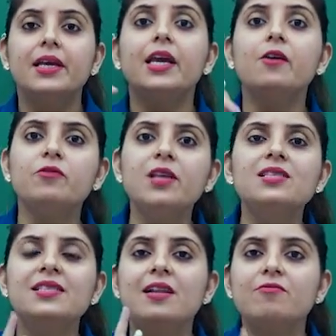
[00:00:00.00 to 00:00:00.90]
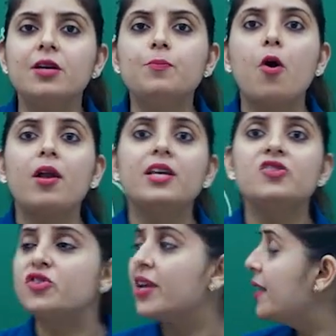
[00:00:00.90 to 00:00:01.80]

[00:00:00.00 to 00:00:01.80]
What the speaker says: if the silver polished in